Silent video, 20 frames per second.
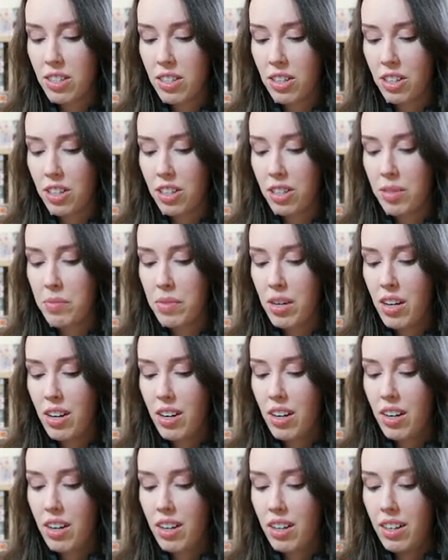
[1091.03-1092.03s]
So
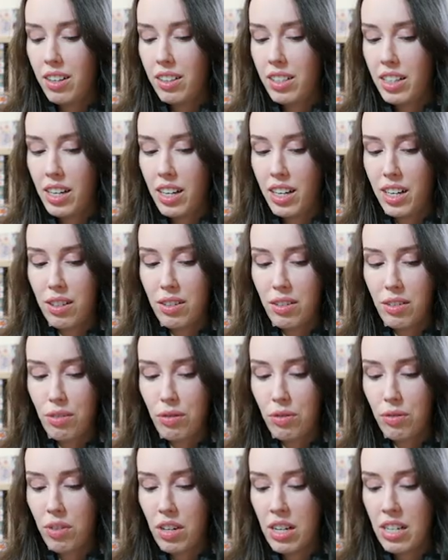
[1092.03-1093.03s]
yeah,
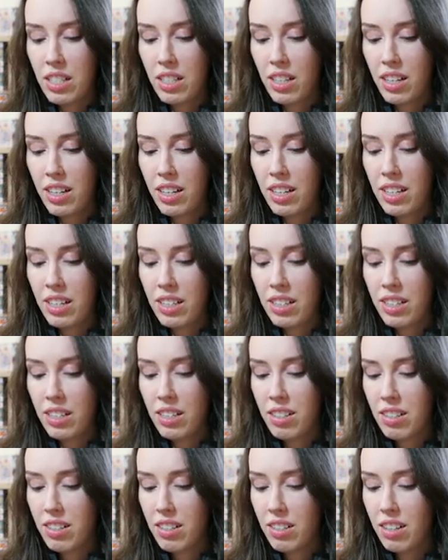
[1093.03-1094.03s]
Frieza
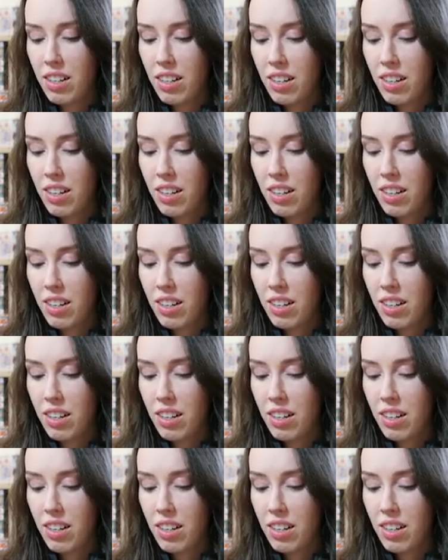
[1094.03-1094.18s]
is